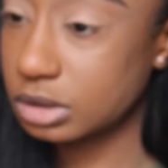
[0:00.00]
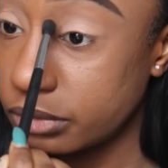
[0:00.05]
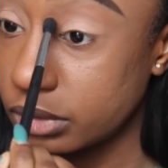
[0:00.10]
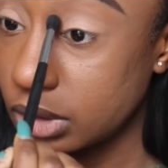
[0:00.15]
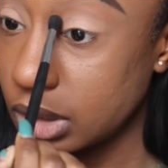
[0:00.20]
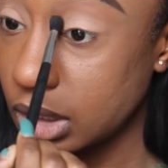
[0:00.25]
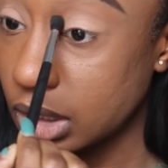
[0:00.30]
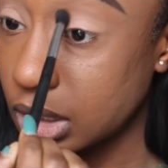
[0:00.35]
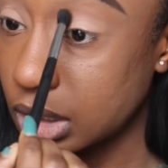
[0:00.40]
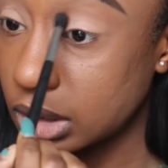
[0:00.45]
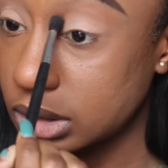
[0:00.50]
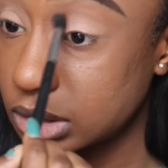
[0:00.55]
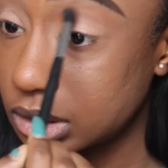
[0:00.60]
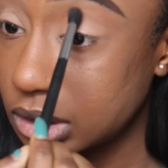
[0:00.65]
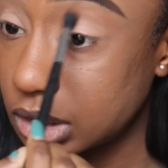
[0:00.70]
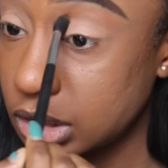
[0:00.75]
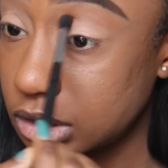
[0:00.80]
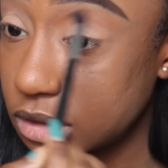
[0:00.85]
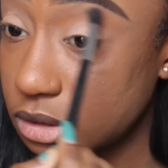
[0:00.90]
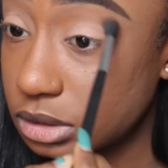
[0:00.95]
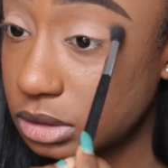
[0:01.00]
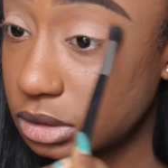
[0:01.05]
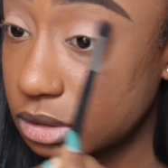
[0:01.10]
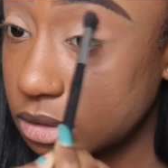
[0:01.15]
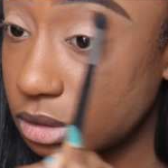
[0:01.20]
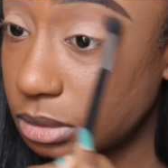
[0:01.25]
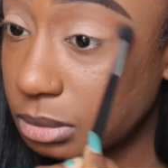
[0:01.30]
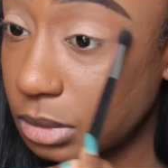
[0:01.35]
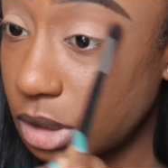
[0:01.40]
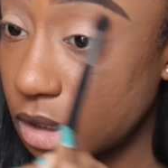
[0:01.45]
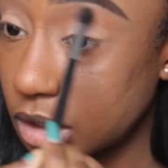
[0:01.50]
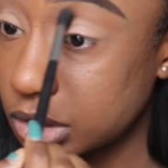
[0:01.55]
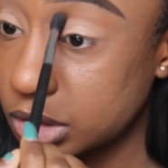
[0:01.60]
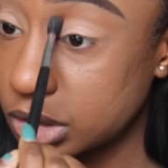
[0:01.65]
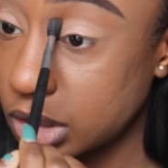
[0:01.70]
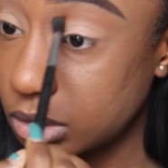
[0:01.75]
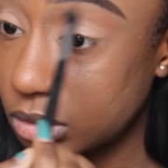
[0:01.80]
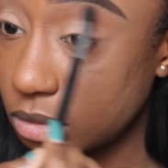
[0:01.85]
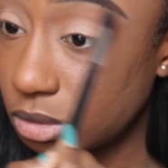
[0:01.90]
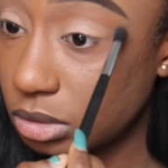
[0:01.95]
I feel like I see some
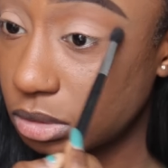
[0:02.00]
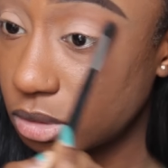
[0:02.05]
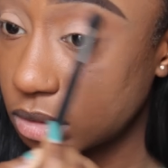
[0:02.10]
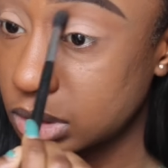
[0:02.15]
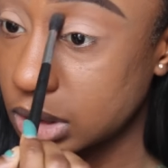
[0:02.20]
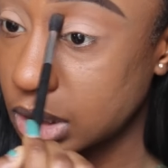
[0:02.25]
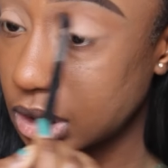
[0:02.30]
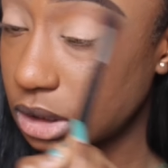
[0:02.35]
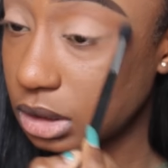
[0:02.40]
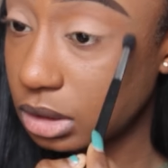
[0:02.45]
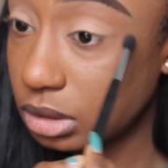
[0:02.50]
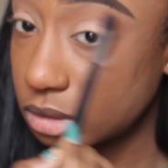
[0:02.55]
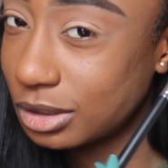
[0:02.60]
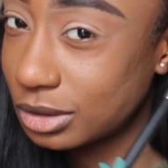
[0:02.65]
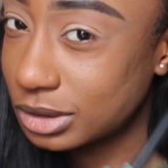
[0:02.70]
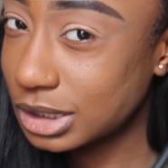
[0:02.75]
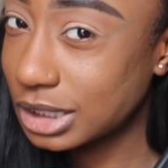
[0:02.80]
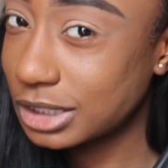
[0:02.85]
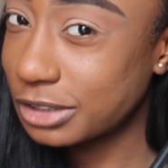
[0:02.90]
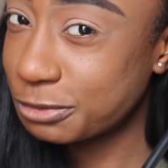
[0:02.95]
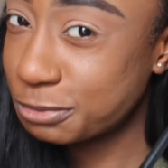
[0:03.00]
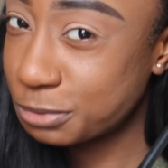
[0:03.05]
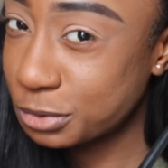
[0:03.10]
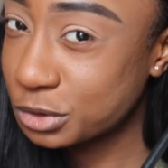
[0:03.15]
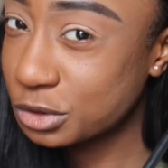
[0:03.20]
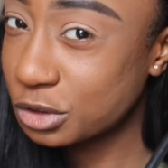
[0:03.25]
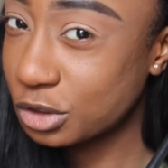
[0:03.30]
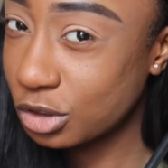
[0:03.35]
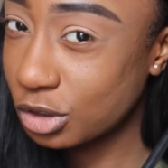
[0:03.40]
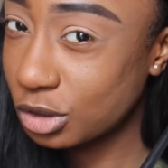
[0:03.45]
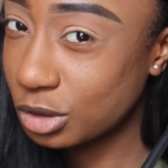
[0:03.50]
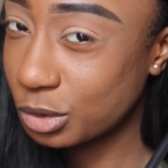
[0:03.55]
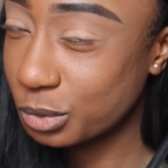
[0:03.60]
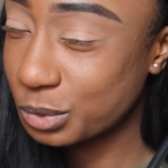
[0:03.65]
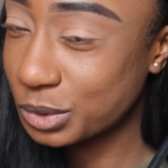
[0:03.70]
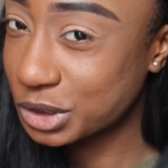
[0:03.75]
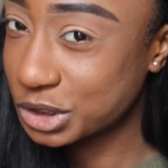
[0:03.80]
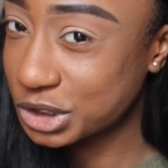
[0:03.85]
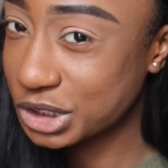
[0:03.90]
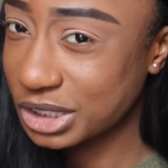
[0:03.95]
eyeshadow looks and it looks like they've put the color
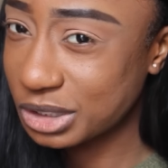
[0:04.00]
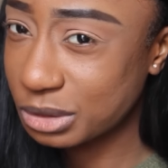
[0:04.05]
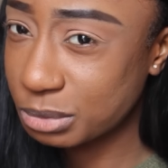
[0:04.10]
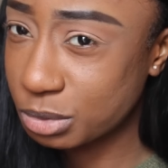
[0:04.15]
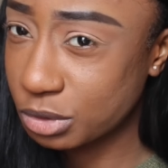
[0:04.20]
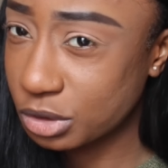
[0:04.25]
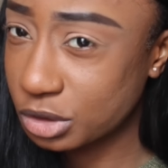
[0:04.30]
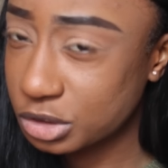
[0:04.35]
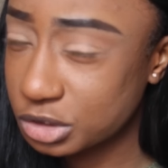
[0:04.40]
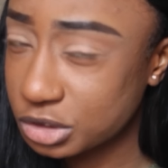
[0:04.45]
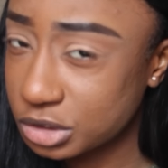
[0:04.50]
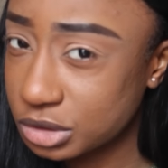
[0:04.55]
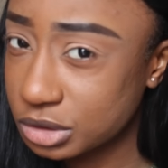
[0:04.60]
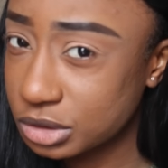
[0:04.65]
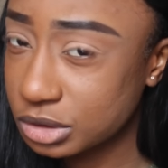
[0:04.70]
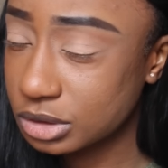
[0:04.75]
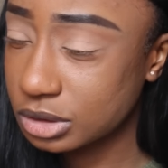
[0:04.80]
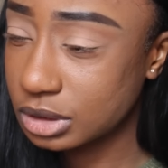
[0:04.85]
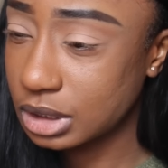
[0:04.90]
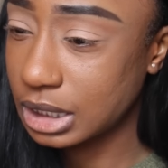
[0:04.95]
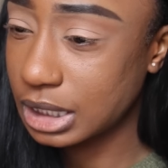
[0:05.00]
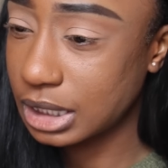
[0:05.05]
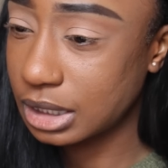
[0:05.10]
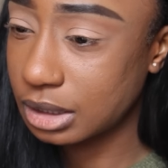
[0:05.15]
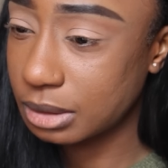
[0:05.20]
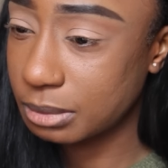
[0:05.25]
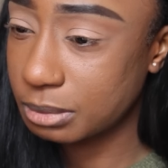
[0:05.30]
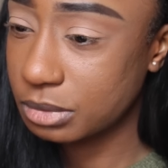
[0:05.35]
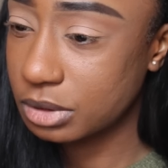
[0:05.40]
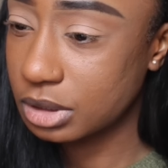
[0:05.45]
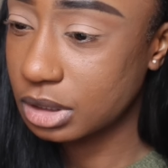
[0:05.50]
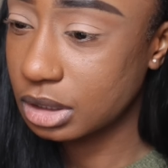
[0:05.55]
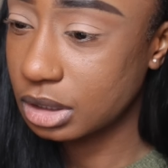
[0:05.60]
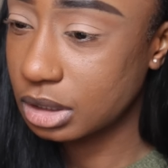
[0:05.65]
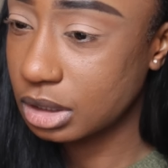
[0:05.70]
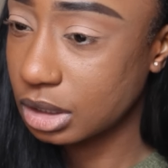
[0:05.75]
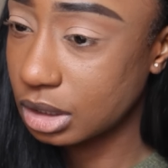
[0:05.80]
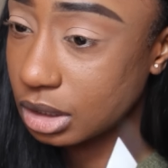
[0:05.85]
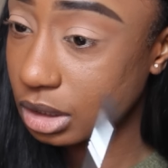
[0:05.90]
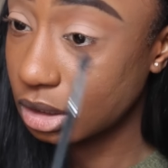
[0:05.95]
with a shader brush, and I'm
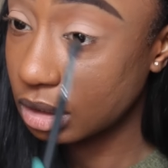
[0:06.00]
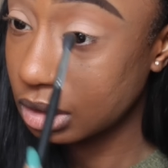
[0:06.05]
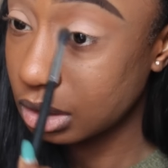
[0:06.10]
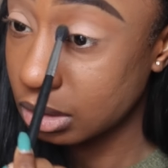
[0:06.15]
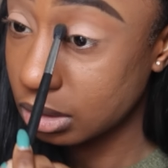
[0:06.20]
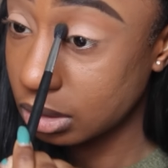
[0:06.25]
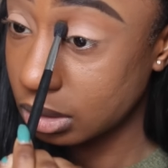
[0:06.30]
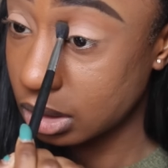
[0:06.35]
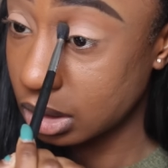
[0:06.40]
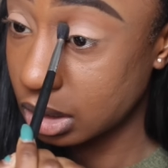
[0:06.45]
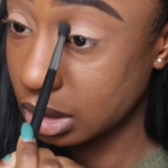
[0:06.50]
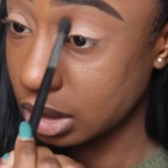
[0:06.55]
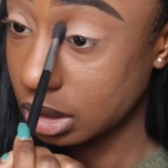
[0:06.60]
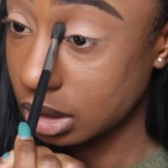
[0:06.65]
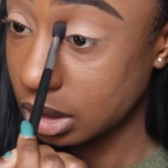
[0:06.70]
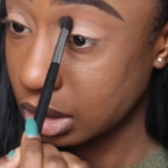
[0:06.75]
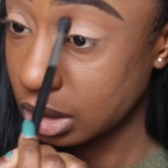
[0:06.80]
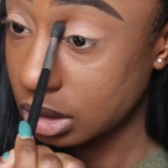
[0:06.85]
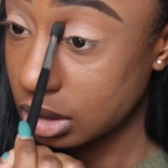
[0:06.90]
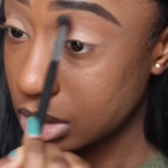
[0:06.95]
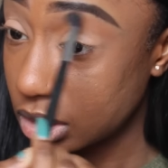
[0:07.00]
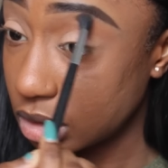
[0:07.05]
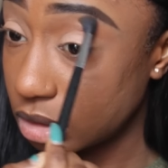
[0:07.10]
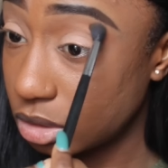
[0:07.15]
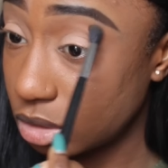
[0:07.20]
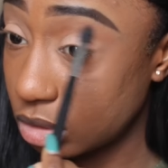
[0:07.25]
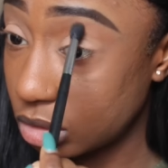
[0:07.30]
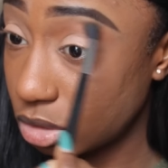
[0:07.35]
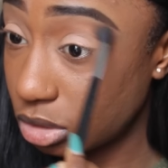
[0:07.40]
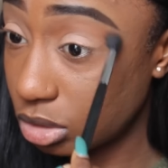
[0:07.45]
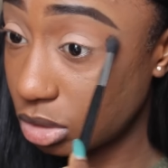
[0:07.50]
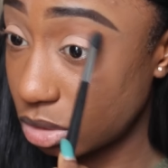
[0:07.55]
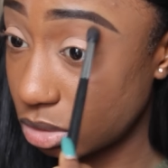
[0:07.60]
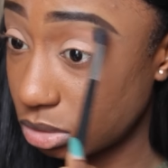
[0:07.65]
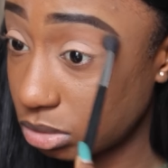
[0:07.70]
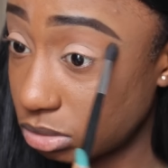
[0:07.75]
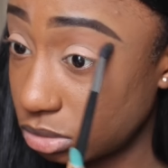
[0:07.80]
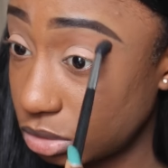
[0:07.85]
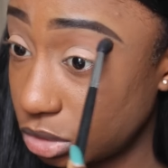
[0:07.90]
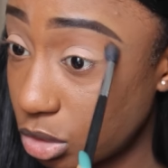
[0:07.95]
thinking, okay,
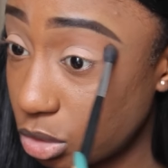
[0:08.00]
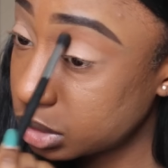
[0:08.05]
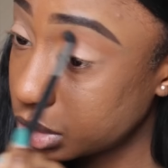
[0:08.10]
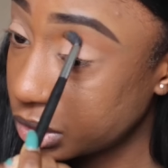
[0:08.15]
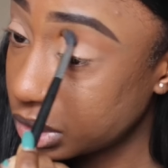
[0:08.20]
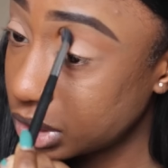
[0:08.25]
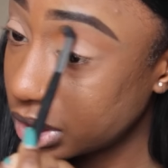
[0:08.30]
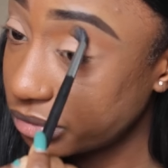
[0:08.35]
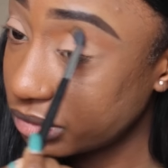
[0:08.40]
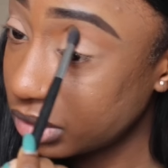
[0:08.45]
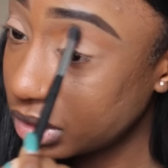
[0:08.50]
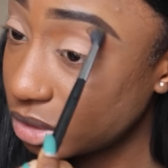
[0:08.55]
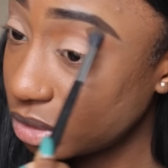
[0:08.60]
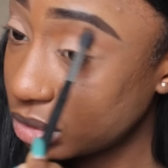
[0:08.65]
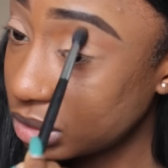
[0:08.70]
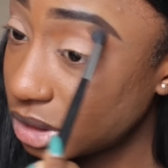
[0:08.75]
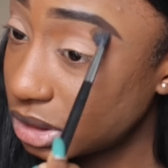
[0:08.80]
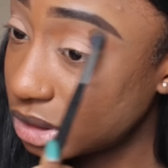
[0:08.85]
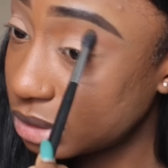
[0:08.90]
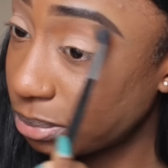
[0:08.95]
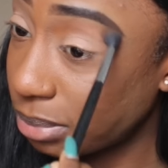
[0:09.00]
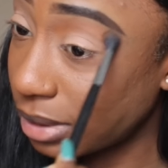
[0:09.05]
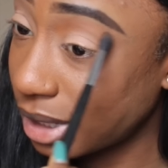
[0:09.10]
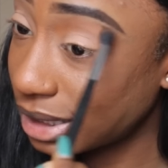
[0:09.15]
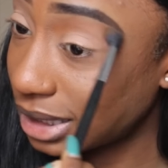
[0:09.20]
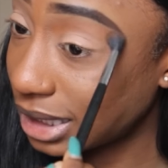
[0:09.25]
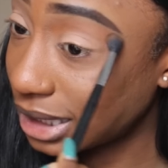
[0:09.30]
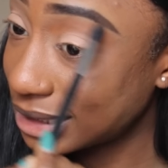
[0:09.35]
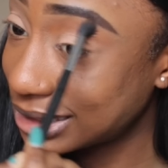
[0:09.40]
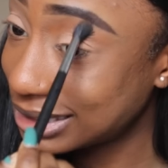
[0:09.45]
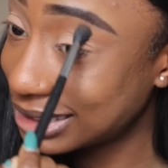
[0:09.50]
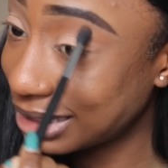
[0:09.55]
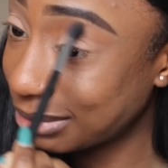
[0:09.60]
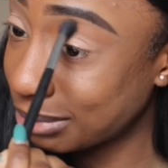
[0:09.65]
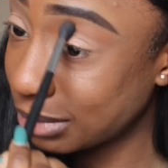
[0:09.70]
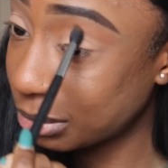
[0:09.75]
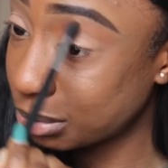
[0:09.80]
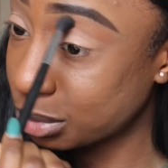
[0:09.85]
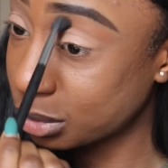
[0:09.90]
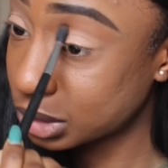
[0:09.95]
no. Also, you definitely don't need to buy like
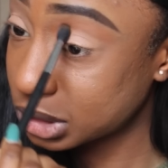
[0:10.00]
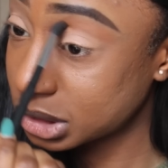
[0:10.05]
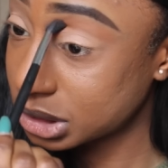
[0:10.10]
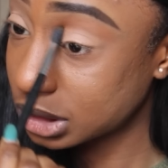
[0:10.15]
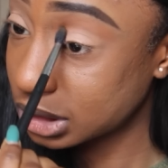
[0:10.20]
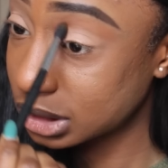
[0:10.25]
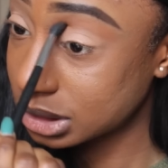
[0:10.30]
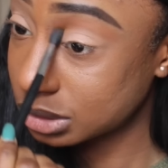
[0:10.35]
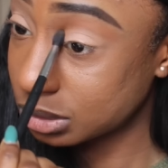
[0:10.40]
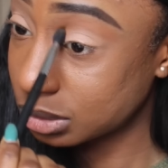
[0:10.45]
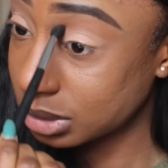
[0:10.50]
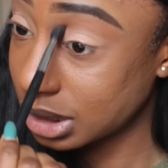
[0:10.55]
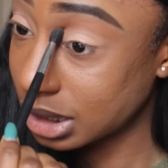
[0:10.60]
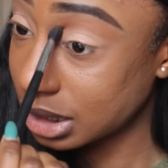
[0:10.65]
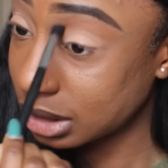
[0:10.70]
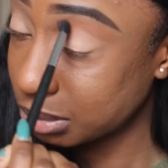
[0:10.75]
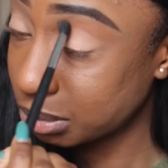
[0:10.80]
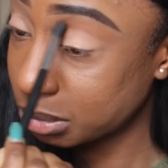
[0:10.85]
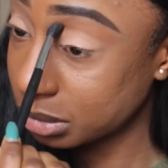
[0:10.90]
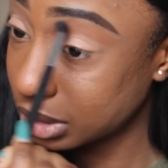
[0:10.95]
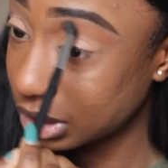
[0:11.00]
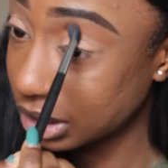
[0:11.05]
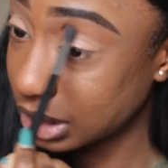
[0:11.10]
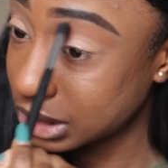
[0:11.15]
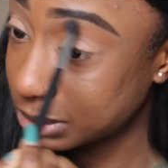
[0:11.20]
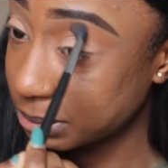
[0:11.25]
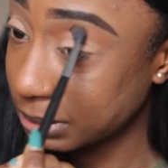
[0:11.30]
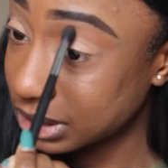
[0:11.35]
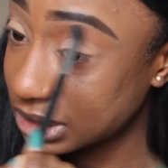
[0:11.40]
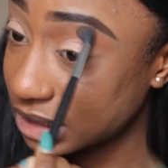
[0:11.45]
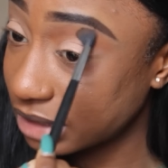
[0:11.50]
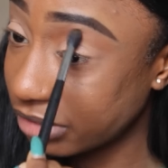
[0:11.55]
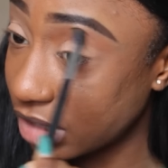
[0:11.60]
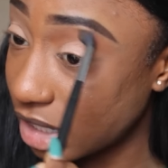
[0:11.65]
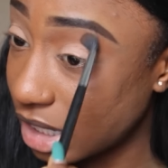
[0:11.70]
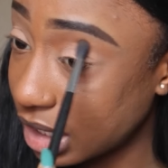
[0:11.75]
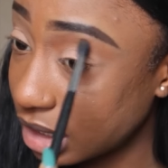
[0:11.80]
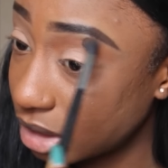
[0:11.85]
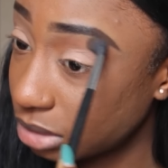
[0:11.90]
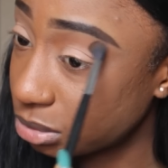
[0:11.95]
Sigma brushes or like expensive
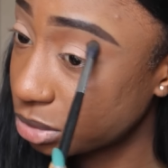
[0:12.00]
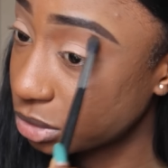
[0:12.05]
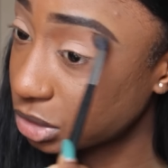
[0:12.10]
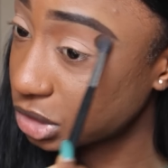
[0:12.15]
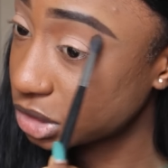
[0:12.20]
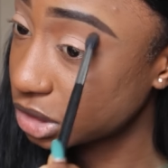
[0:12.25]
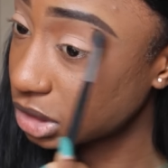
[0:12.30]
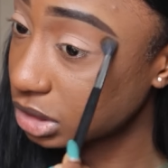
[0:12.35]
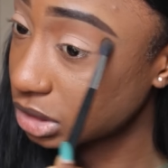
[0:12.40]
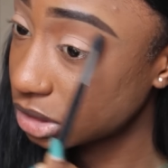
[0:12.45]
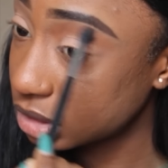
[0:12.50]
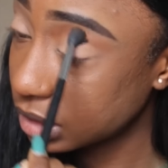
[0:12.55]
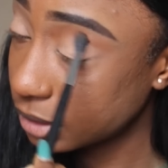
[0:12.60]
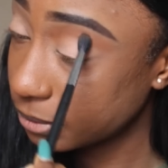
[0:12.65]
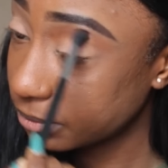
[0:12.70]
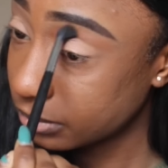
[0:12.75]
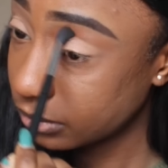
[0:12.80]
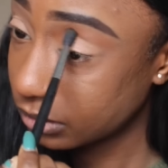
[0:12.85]
high-end brushes.